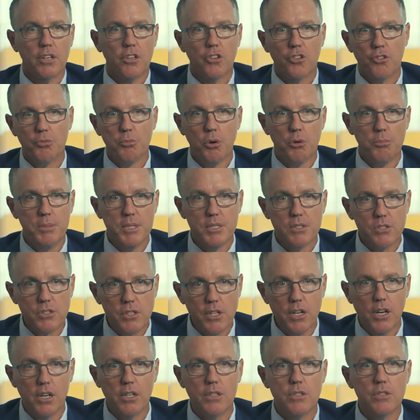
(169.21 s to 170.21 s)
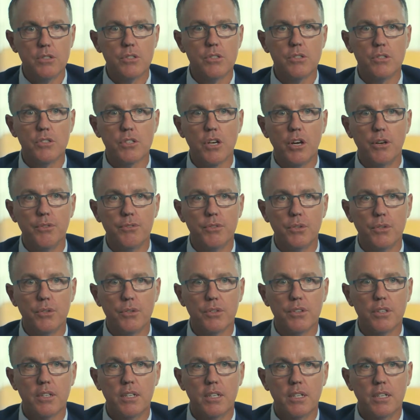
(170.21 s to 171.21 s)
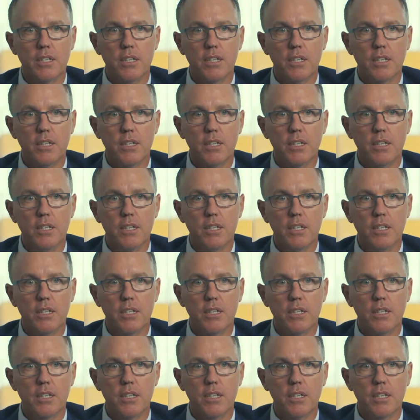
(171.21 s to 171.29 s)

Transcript: small business loans and so forth.